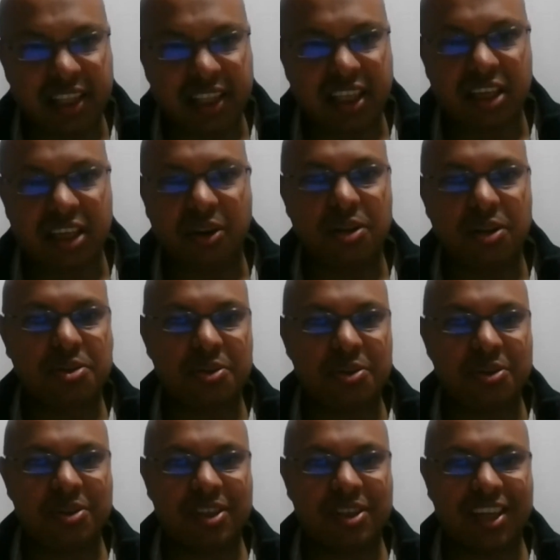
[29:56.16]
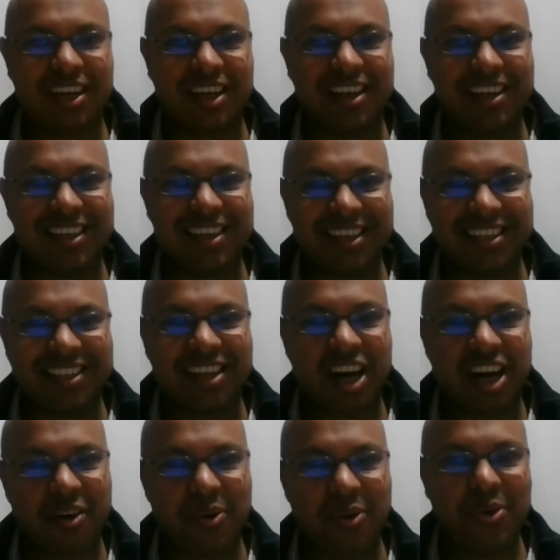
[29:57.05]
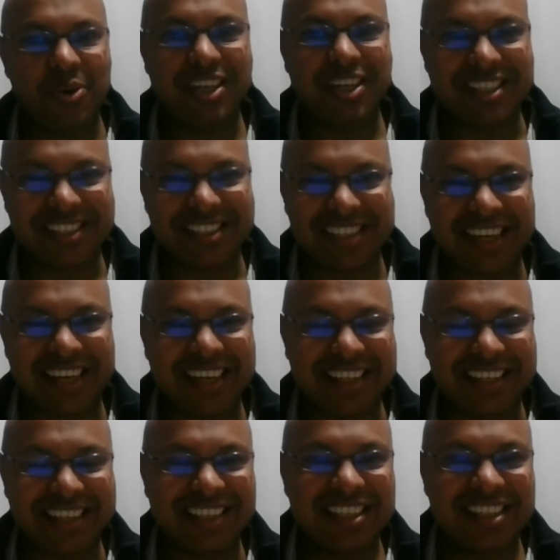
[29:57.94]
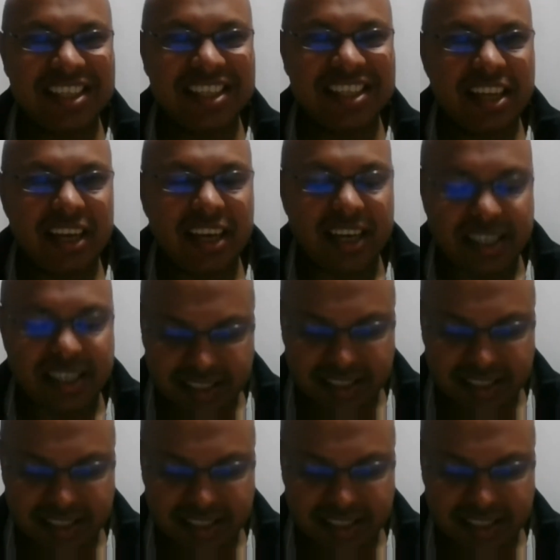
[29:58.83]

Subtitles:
then also in our own country in India. It's